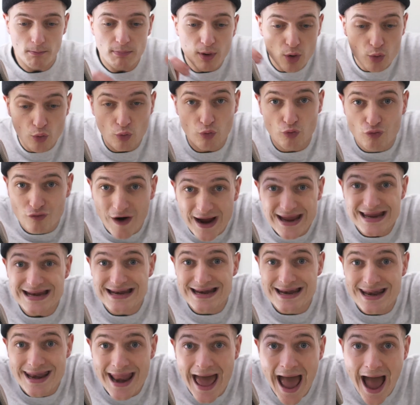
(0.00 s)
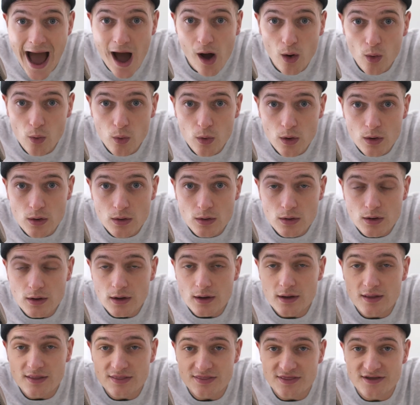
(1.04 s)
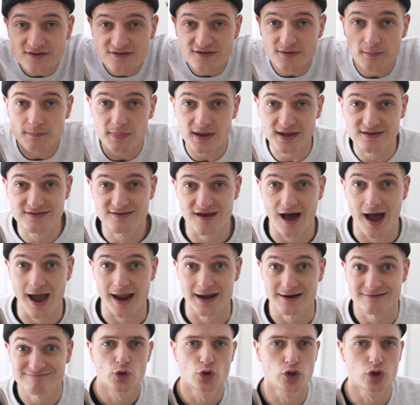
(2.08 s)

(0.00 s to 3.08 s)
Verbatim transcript: But right now, this is a big sign.